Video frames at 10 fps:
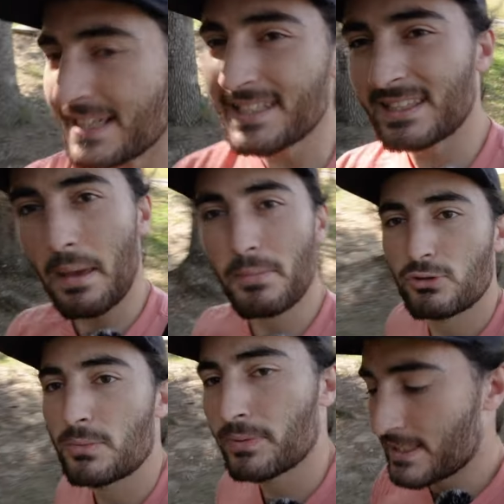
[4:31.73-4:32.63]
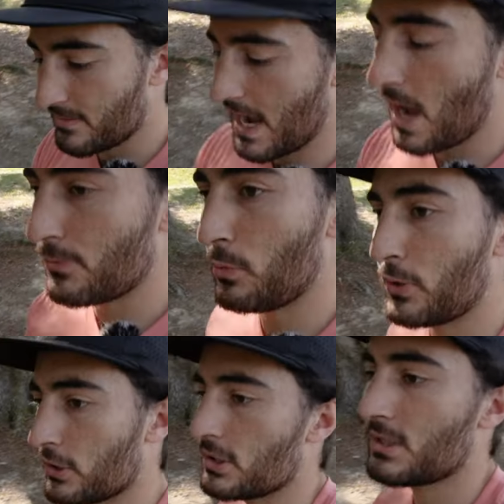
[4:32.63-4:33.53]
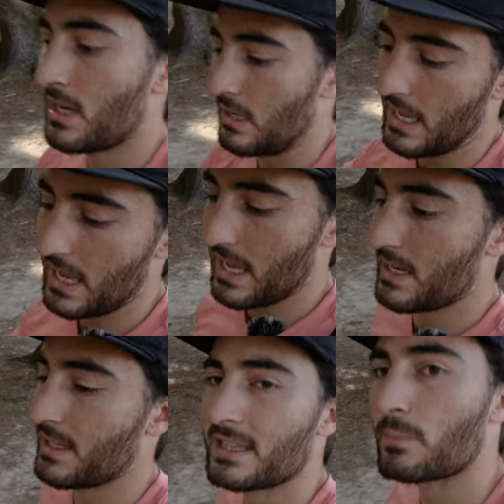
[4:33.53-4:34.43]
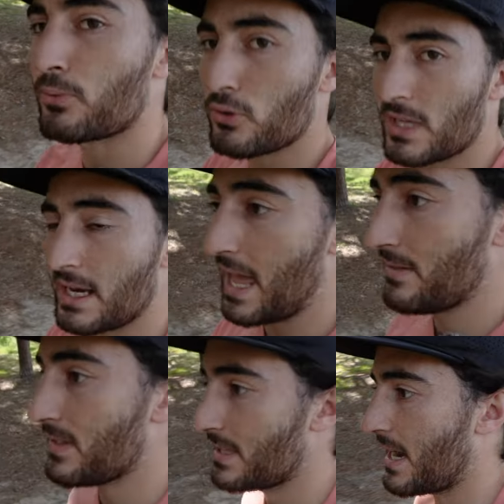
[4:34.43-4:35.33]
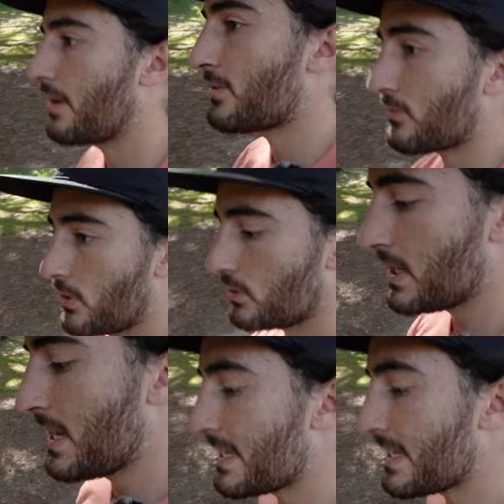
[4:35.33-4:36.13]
It's like the in-between place of my Opto Pures and like the Proton Envy that I was thrown.